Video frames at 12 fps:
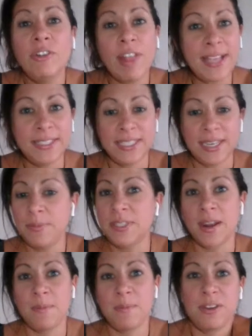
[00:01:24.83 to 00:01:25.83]
Your last step
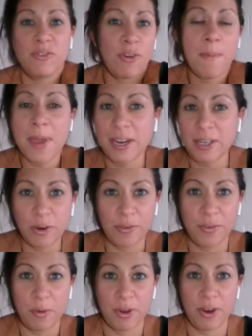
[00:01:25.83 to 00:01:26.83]
is going to be to draw a picture
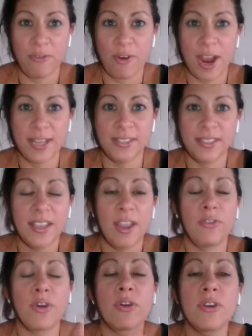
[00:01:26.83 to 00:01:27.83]
of you and your friend.
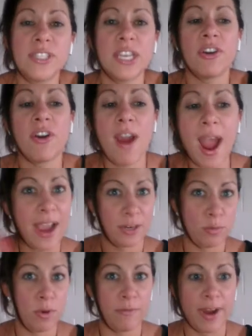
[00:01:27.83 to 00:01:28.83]
If you're using your
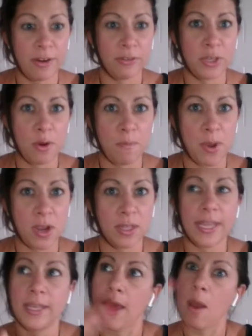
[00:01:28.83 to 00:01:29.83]
actual writer's
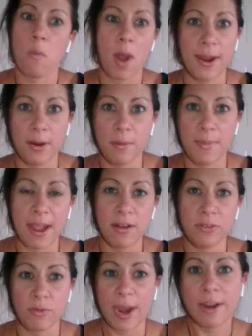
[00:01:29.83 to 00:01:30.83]
notebook, like that
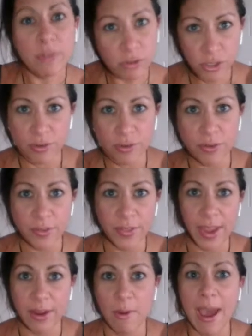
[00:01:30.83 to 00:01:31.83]
wire-bound writer's journal
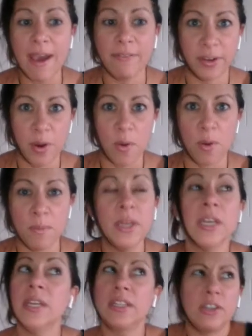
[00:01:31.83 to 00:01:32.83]
that you have at home,
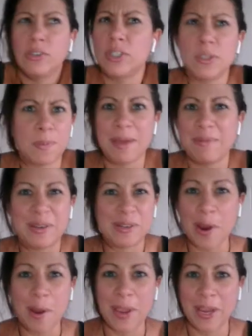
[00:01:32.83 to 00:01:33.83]
then you'll just be able to
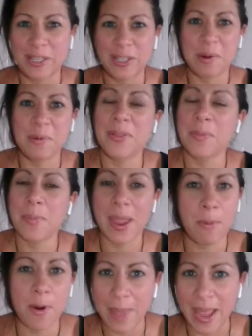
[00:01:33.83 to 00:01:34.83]
draw a picture with
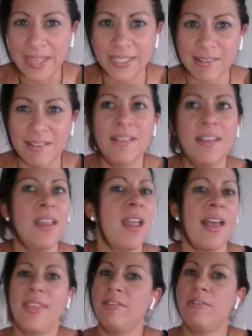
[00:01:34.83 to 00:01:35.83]
paper and pencil,
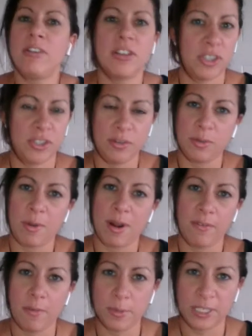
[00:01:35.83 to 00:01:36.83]
and then you can just use
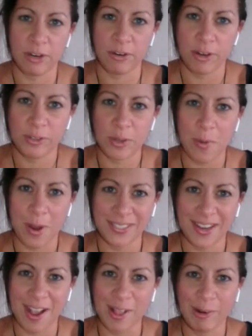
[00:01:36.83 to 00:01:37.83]
whatever materials you want
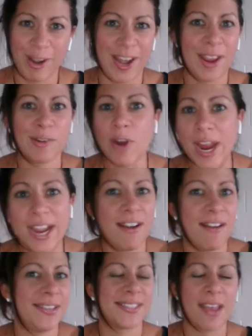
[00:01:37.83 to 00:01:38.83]
to color it in,
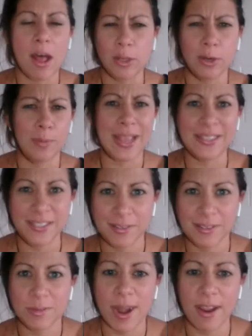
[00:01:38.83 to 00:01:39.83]
crayons, colored
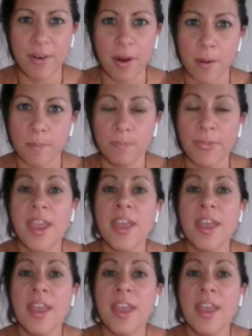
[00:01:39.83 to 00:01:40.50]
pencils, whatever.